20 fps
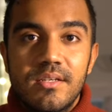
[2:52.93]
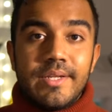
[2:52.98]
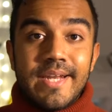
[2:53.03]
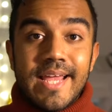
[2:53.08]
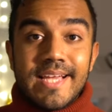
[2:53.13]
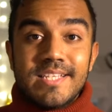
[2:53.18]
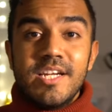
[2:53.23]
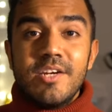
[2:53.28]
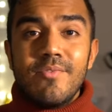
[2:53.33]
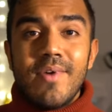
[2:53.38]
The
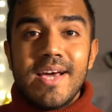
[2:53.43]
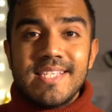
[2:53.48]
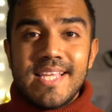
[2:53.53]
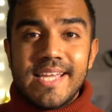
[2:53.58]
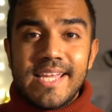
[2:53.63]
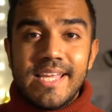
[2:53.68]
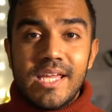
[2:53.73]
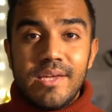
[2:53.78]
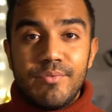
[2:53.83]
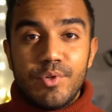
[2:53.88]
next advice
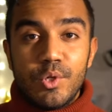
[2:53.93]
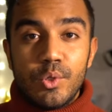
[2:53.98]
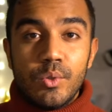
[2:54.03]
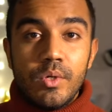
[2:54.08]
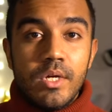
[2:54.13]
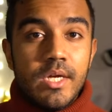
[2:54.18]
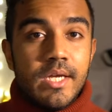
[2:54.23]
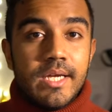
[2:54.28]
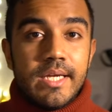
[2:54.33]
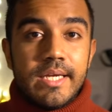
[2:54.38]
I can give
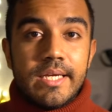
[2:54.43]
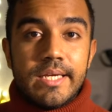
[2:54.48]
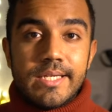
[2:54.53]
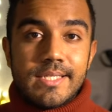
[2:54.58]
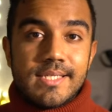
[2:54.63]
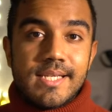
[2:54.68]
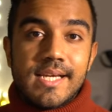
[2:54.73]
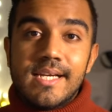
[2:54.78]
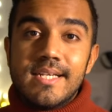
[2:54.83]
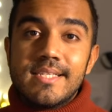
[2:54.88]
you
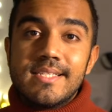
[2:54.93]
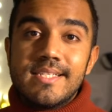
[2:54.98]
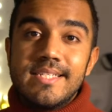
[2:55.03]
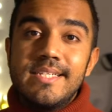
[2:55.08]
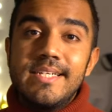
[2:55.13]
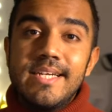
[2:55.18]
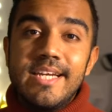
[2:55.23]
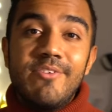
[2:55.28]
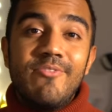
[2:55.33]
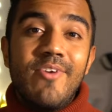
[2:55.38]
is
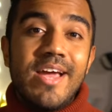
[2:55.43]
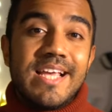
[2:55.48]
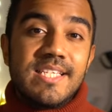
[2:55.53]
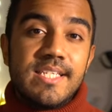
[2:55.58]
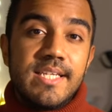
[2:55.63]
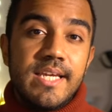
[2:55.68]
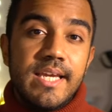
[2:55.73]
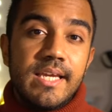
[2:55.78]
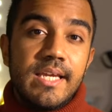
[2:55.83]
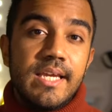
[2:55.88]
consider
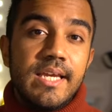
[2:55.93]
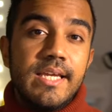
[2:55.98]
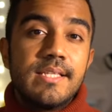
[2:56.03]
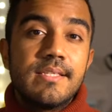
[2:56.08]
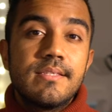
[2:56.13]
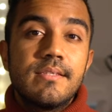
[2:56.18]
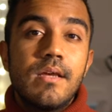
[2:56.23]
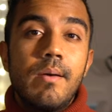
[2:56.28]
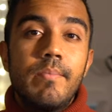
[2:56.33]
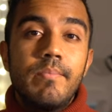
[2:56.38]
investing in
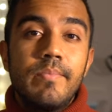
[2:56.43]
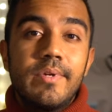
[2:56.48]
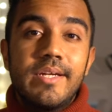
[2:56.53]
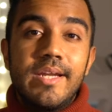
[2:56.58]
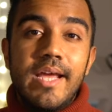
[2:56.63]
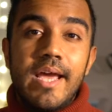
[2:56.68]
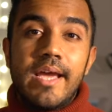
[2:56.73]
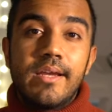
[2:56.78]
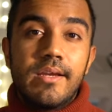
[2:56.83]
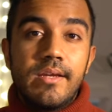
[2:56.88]
some
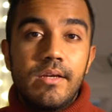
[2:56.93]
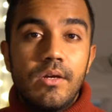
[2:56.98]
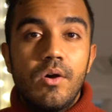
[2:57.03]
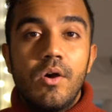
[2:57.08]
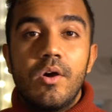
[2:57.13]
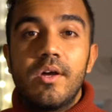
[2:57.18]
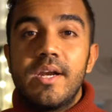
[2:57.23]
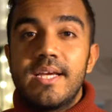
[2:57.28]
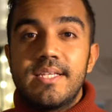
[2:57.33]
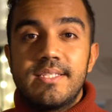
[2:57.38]
tech or